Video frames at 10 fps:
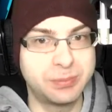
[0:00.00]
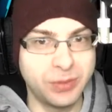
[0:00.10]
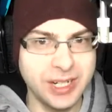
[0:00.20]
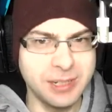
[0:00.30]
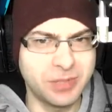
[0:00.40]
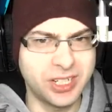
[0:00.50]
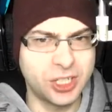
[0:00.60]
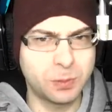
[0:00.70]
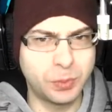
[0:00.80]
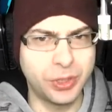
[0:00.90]
pretty
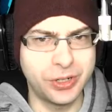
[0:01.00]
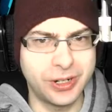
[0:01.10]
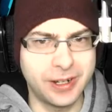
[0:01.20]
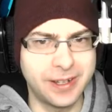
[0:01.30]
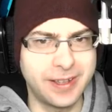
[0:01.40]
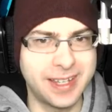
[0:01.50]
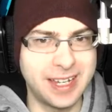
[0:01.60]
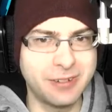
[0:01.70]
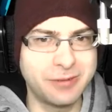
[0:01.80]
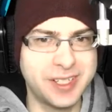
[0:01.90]
much put
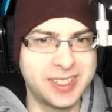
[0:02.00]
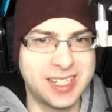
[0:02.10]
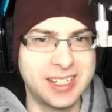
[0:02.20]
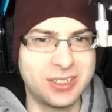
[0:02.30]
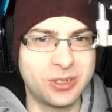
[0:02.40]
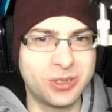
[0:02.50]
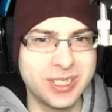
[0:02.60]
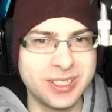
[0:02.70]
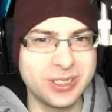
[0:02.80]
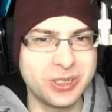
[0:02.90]
every single
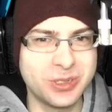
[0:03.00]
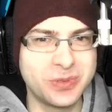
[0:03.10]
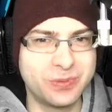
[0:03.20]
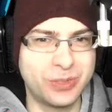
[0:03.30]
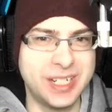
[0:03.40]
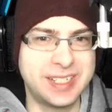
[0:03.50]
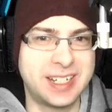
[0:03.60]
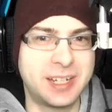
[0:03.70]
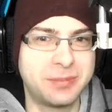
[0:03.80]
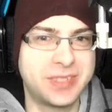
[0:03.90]
little free
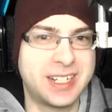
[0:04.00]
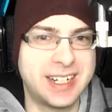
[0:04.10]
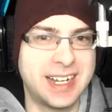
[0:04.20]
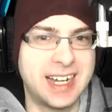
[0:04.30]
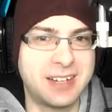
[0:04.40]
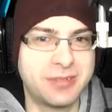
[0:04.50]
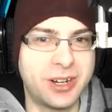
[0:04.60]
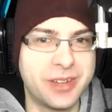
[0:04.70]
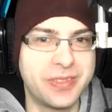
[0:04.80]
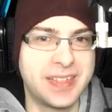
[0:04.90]
time that I have
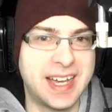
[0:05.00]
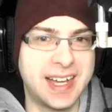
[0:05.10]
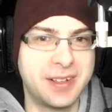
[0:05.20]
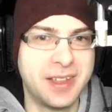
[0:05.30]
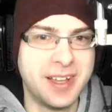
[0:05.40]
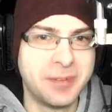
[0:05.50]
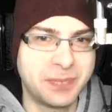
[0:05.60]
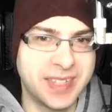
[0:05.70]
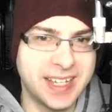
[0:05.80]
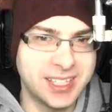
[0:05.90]
on that.
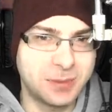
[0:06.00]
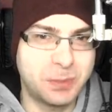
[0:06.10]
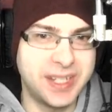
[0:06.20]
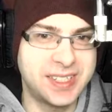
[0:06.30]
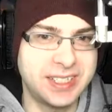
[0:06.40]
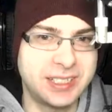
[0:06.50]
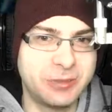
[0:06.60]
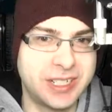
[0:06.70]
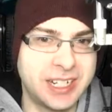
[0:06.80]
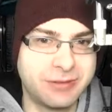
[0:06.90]
And that's basically
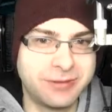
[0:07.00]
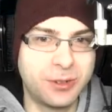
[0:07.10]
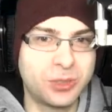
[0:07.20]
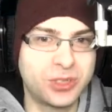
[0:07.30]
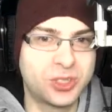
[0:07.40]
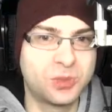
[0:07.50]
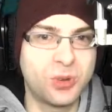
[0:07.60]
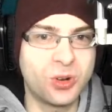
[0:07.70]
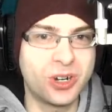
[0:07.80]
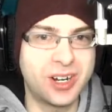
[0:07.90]
what I focus
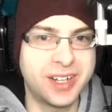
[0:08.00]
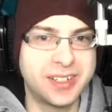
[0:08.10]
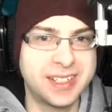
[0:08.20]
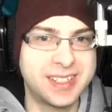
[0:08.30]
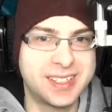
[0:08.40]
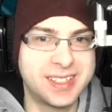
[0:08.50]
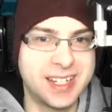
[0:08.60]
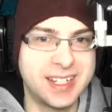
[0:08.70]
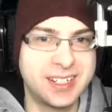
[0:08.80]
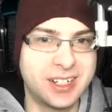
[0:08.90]
more on
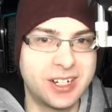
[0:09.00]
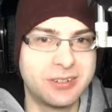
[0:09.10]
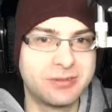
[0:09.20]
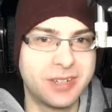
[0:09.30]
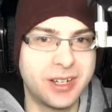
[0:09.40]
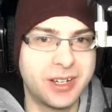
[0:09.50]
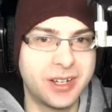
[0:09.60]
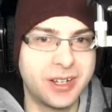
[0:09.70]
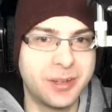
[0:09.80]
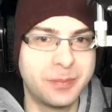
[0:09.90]
instead of,
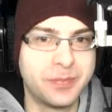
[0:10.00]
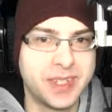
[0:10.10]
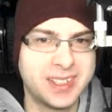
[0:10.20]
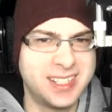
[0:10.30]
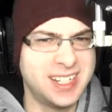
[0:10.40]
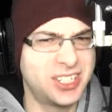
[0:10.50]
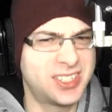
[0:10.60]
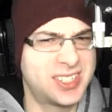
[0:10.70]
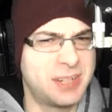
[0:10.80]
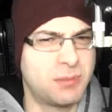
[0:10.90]
um, did I
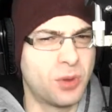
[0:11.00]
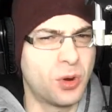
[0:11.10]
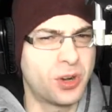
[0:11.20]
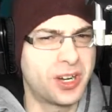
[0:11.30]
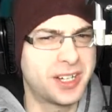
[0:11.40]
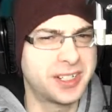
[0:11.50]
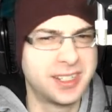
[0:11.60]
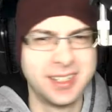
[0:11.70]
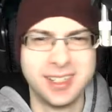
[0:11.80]
just say moron?